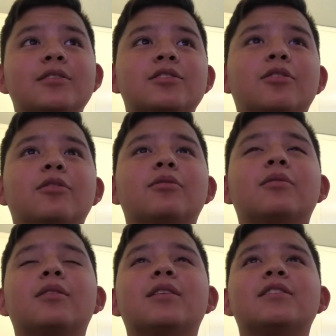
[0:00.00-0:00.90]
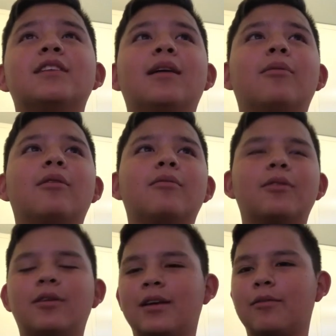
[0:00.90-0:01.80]
So his dad,
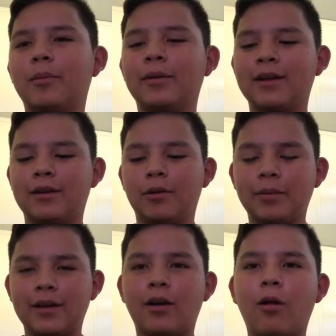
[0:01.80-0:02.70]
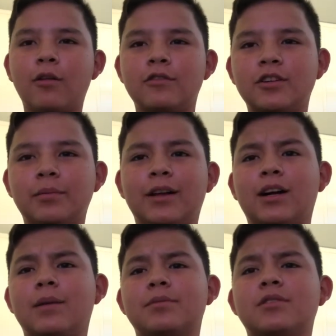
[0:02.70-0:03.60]
well, okay, we're playing Call of Duty
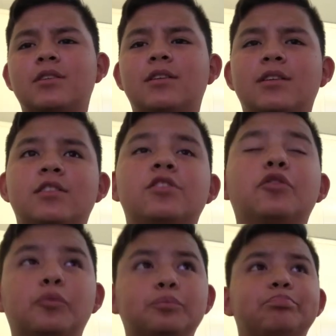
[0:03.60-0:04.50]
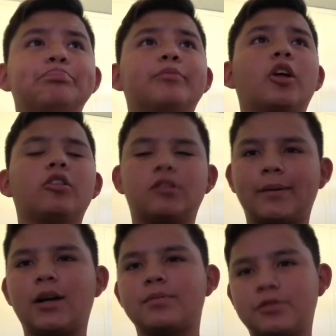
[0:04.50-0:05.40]
Black Ops 2, Call of Duty
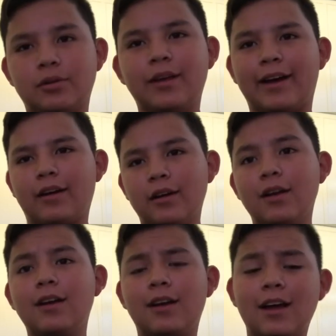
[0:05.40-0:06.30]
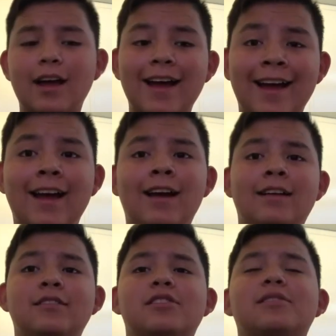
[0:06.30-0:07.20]
Black Ops 2, yeah.
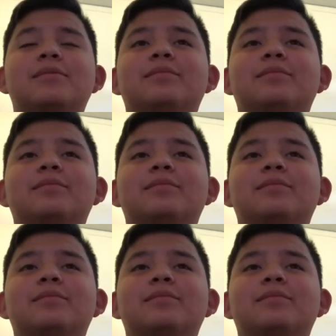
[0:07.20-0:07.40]
And